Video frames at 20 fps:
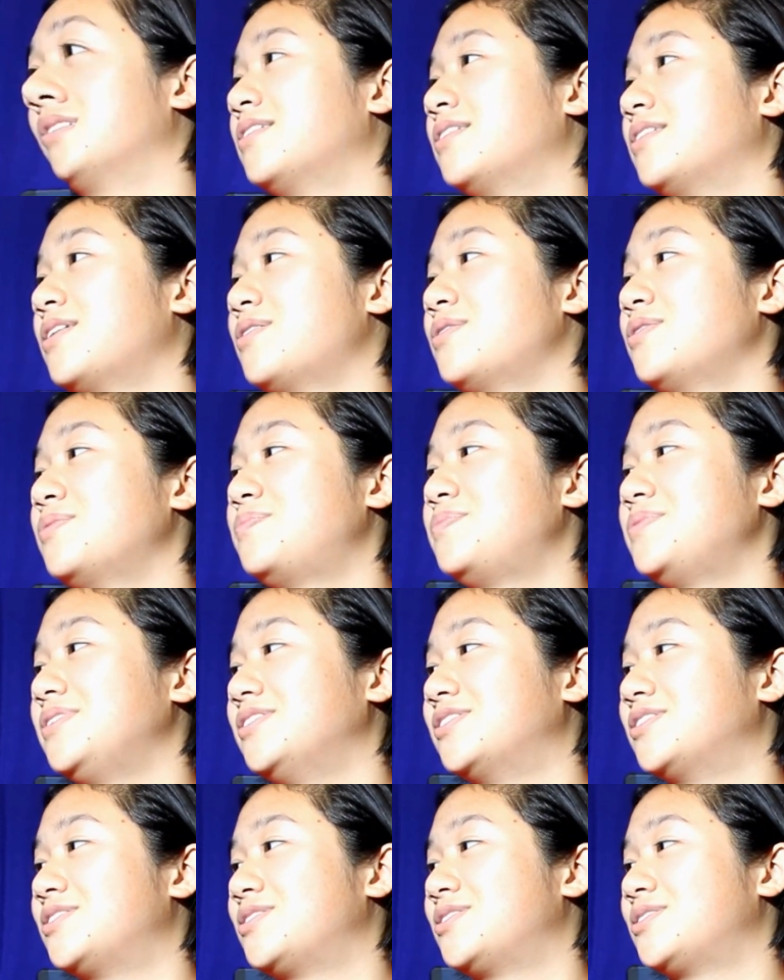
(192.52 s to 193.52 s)
That would be
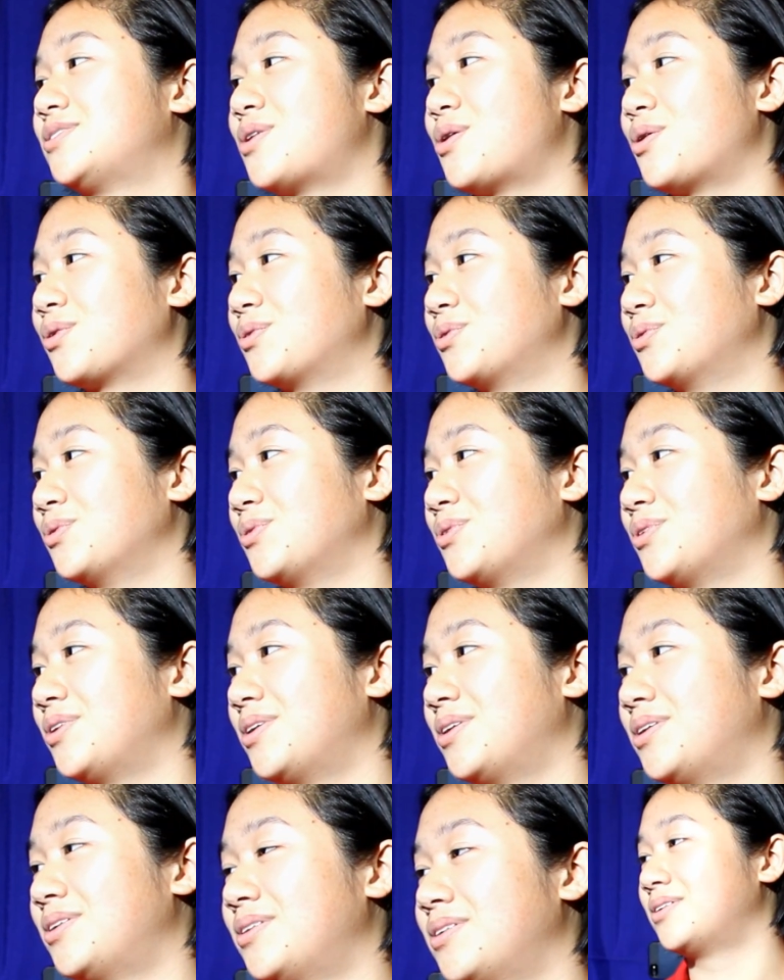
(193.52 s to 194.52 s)
so
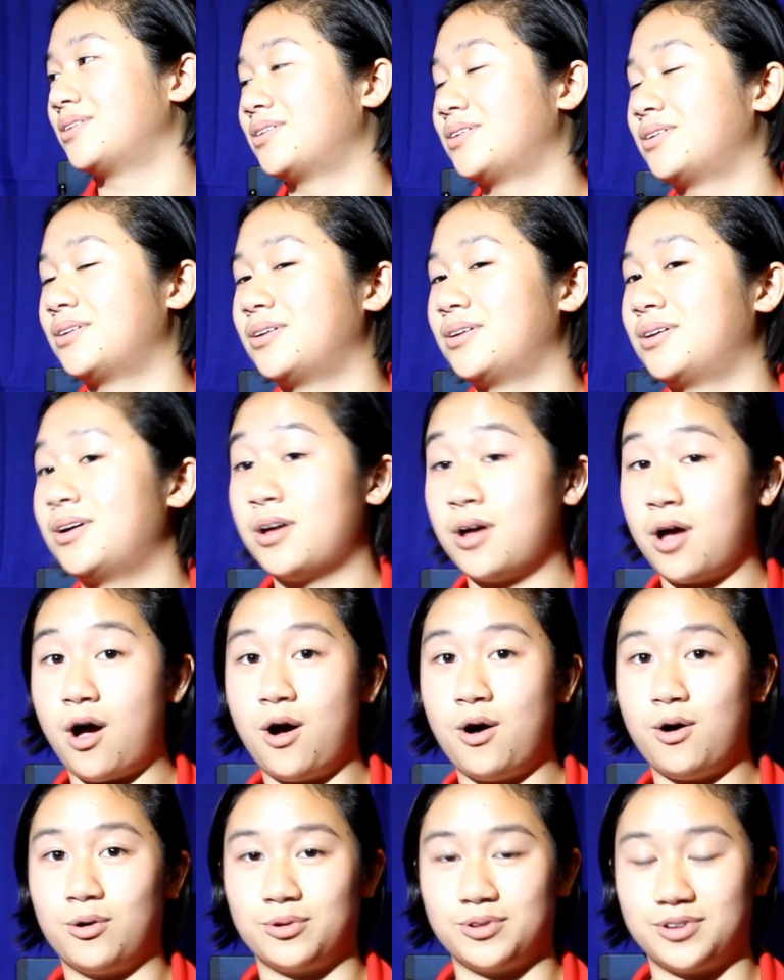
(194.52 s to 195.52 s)
cool.
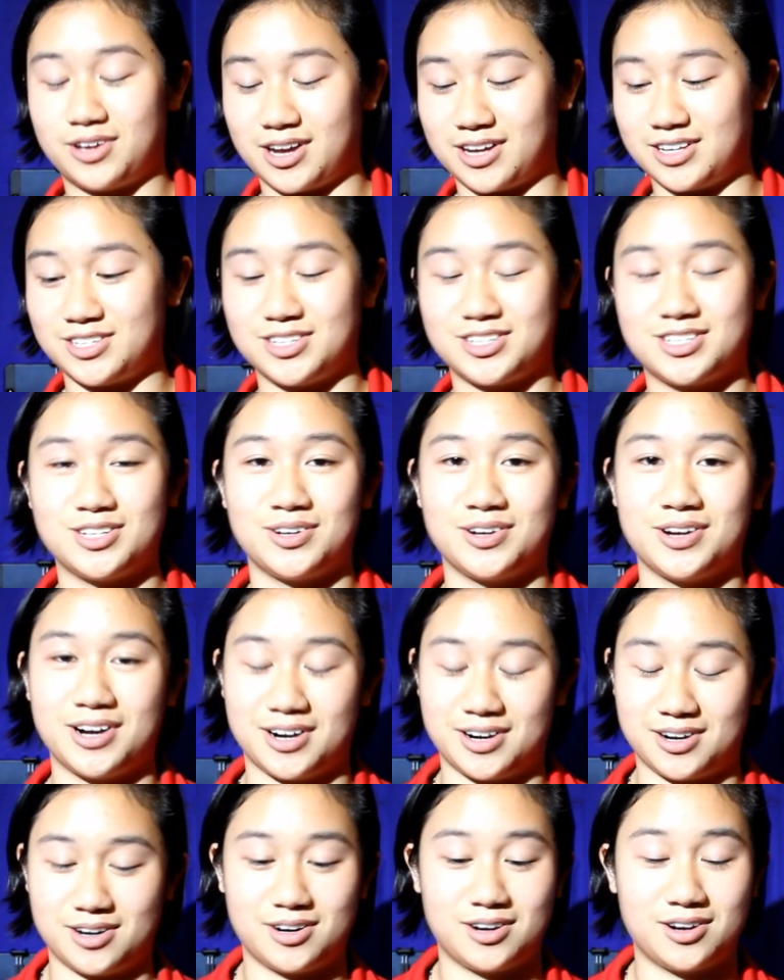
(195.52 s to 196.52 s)
Oh, you guys are still here.